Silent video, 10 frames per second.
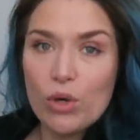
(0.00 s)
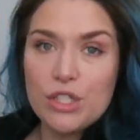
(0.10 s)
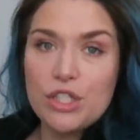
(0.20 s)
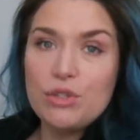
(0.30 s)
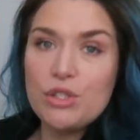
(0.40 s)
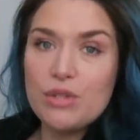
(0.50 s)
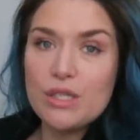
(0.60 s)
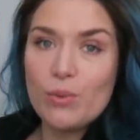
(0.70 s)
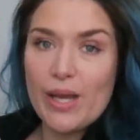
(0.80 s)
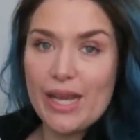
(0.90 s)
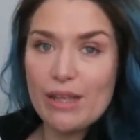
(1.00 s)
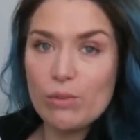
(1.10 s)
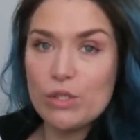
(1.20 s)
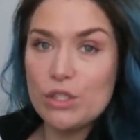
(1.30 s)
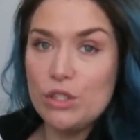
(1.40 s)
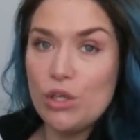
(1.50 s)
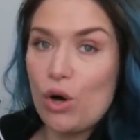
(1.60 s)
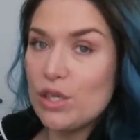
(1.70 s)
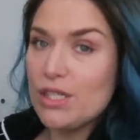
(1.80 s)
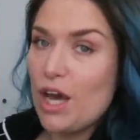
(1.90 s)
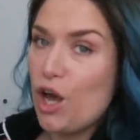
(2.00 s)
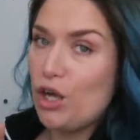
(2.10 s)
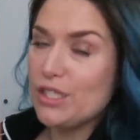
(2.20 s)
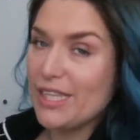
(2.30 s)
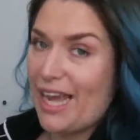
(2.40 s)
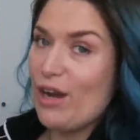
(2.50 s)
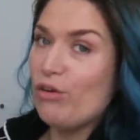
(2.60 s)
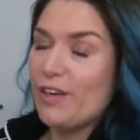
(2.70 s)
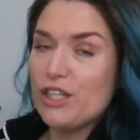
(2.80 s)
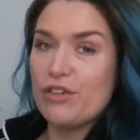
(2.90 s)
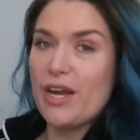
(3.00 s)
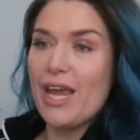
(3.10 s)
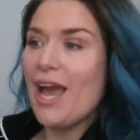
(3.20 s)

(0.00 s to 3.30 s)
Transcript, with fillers: What did you do this week that was not a scale victory?